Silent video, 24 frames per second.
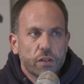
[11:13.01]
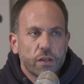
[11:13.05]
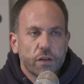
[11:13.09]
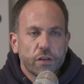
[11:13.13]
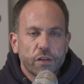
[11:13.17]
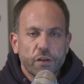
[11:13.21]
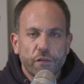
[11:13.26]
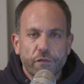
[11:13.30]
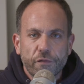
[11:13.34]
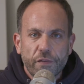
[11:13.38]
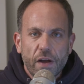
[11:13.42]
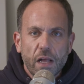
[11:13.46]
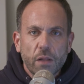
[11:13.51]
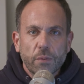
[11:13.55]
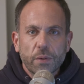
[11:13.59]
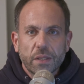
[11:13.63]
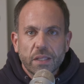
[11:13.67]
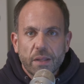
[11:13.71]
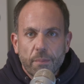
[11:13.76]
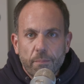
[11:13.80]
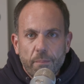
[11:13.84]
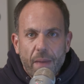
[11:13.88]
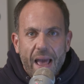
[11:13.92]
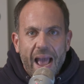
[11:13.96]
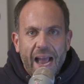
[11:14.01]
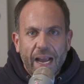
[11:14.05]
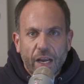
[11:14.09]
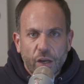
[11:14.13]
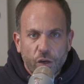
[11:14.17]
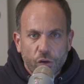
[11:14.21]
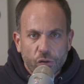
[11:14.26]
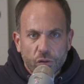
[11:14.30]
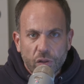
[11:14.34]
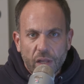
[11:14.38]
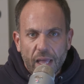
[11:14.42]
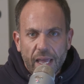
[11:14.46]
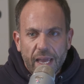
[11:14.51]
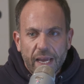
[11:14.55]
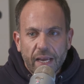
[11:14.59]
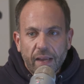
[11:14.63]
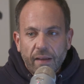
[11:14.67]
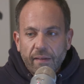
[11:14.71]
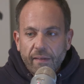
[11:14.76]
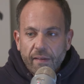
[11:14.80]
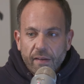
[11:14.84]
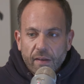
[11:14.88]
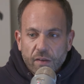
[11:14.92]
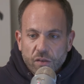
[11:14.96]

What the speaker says: they're following the back of your leg,